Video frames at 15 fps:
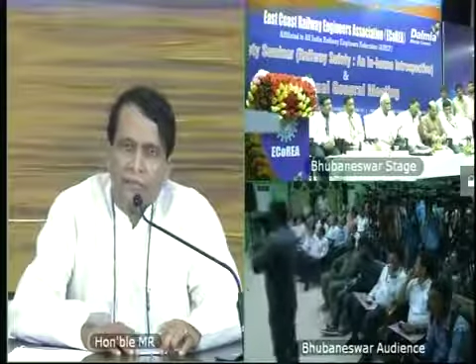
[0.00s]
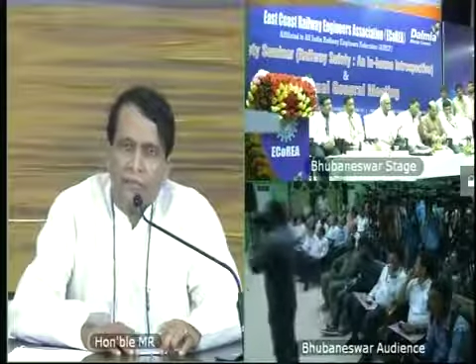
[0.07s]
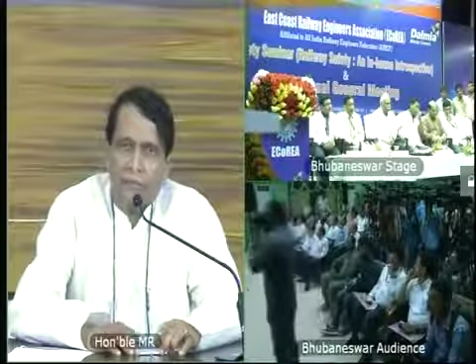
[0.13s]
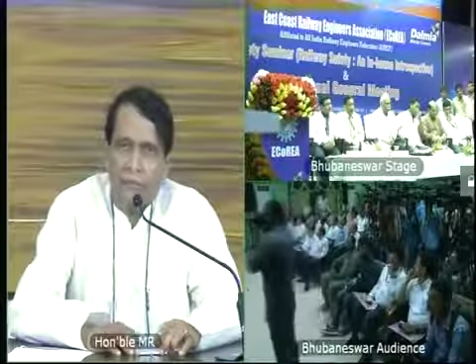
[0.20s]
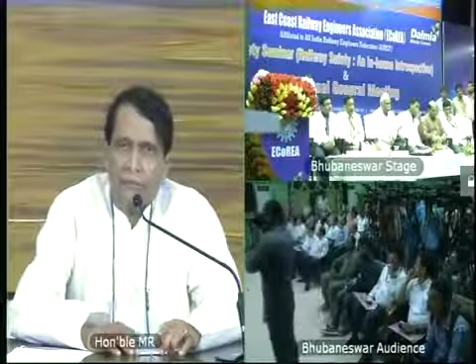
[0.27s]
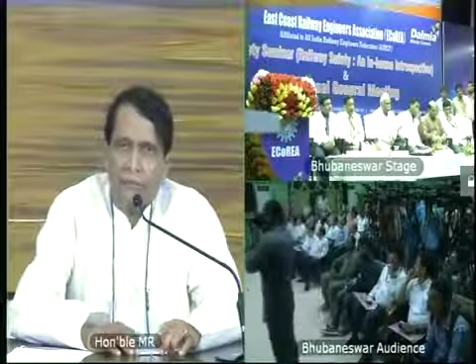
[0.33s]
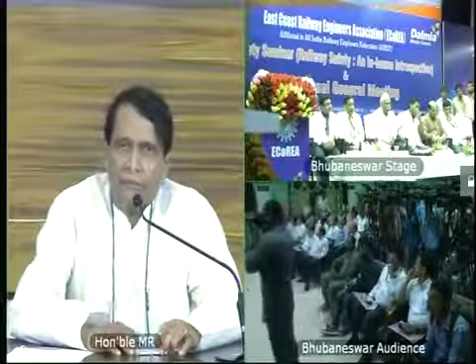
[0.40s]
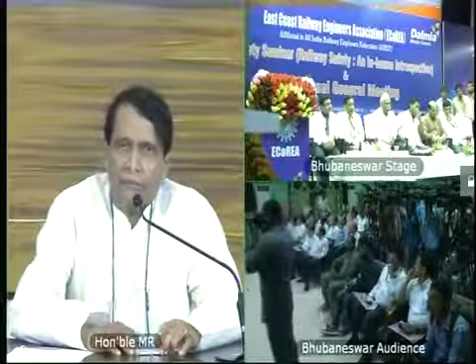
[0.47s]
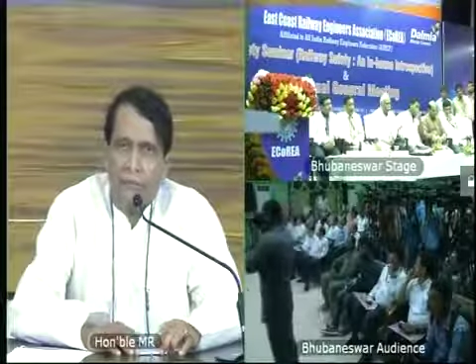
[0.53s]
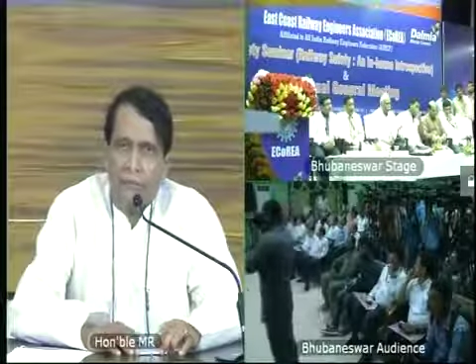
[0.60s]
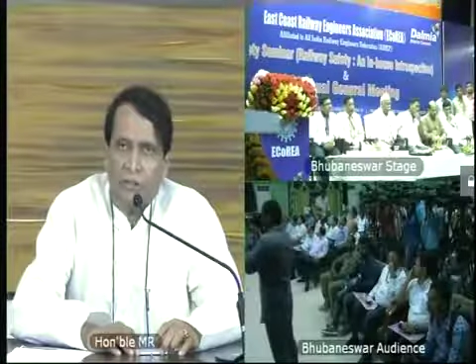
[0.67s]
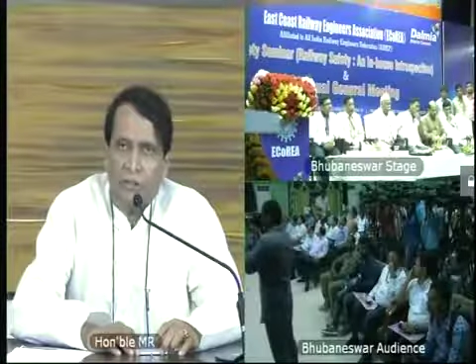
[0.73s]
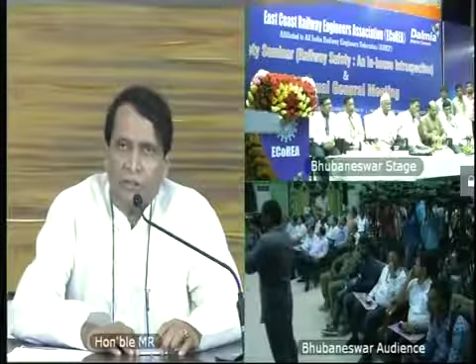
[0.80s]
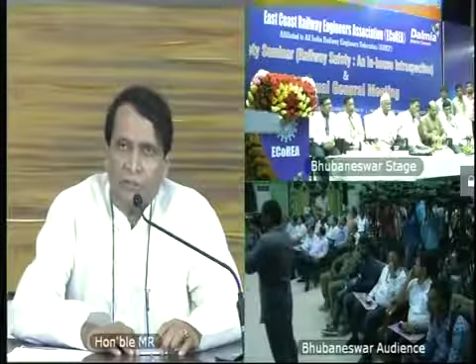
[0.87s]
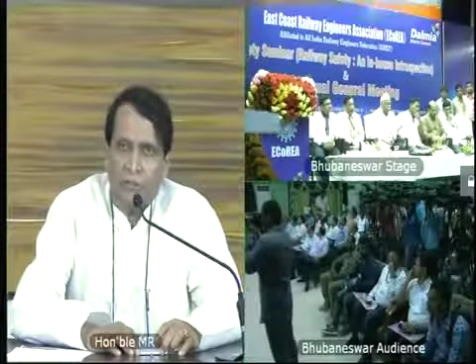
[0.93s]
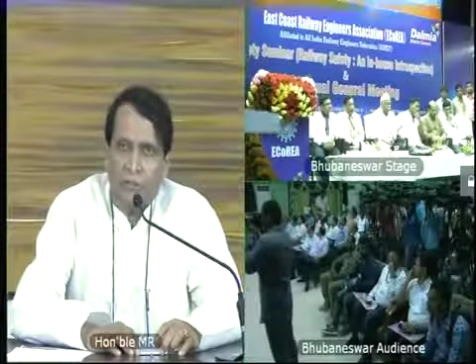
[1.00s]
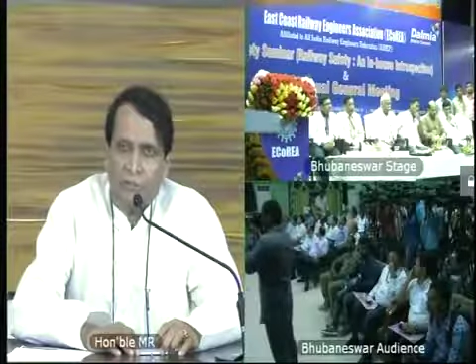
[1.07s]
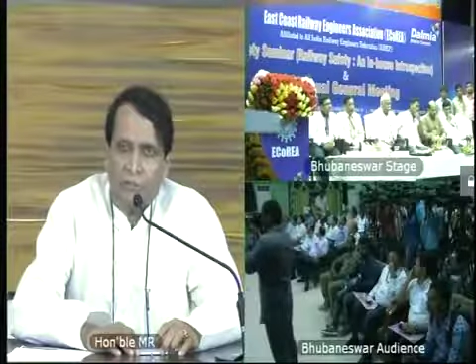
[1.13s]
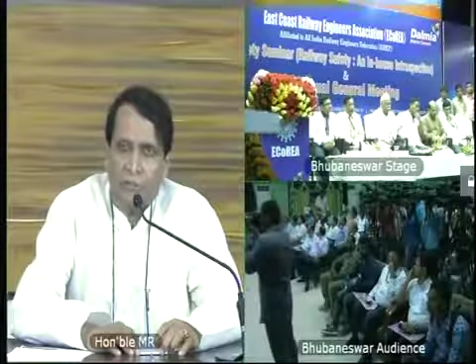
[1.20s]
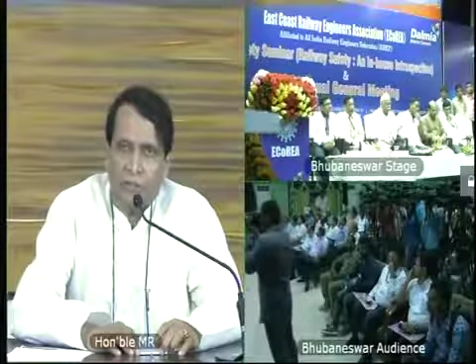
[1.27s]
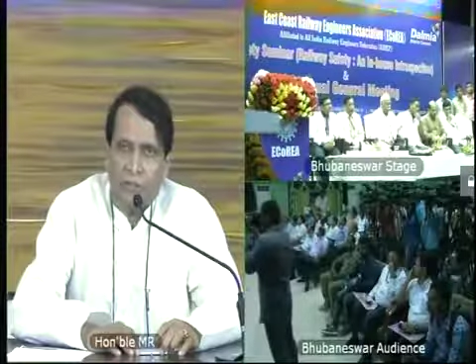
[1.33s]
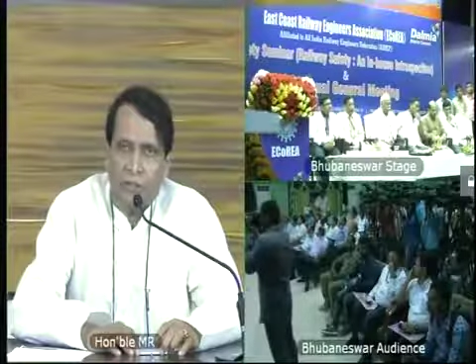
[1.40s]
but will definitely
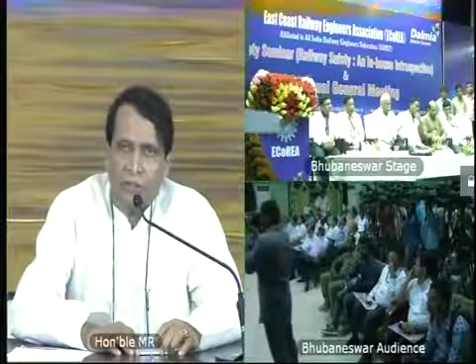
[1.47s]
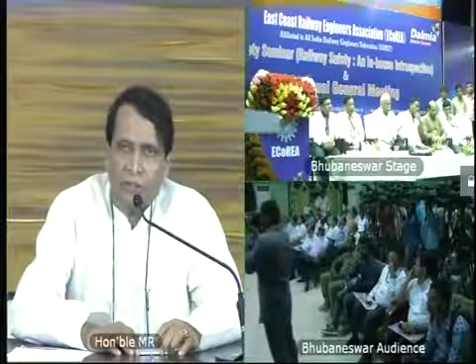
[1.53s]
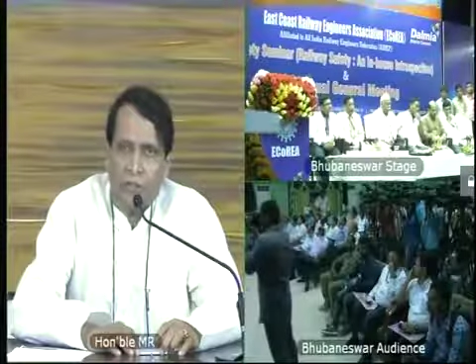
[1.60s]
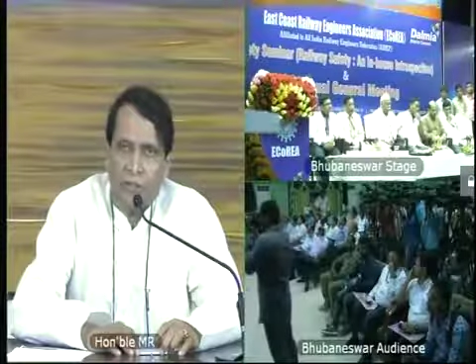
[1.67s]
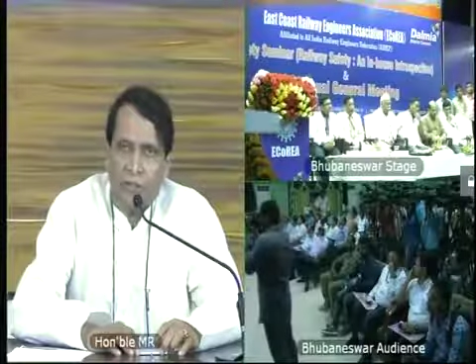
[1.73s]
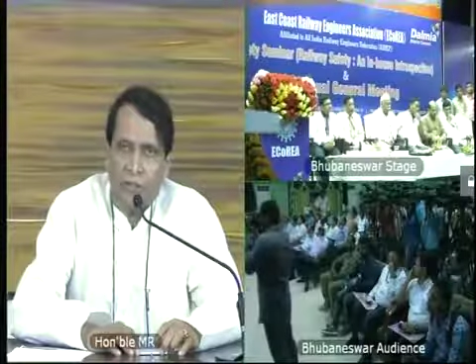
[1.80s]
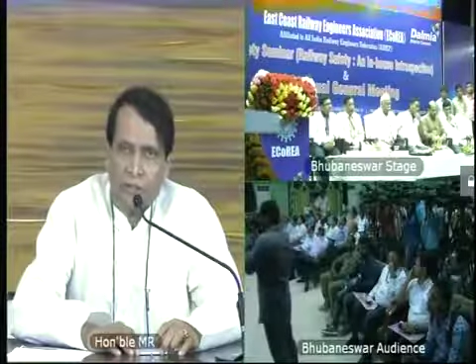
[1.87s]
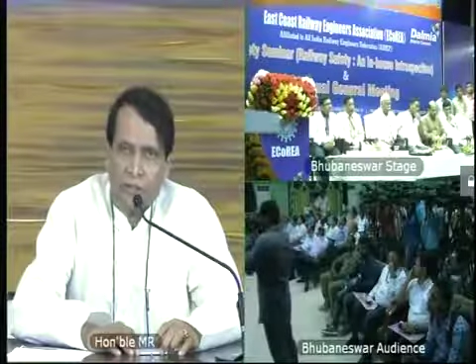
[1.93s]
not forget your